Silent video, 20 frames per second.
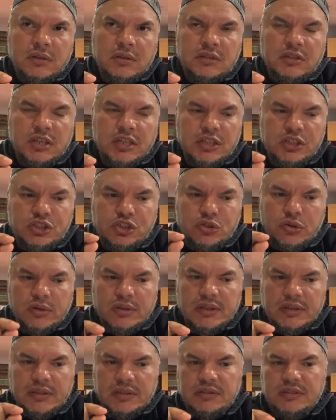to ensure
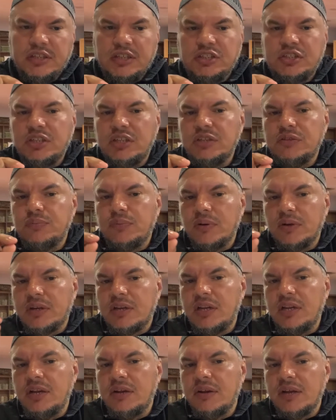that the teachings were
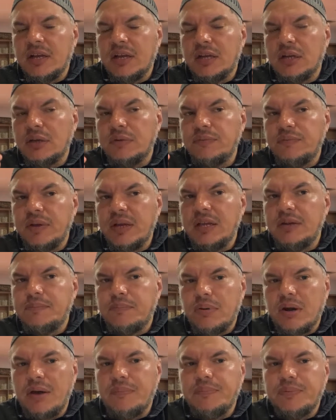clear and conveyed
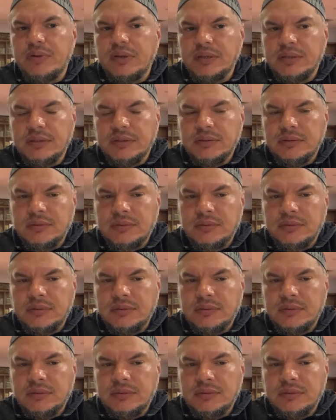properly.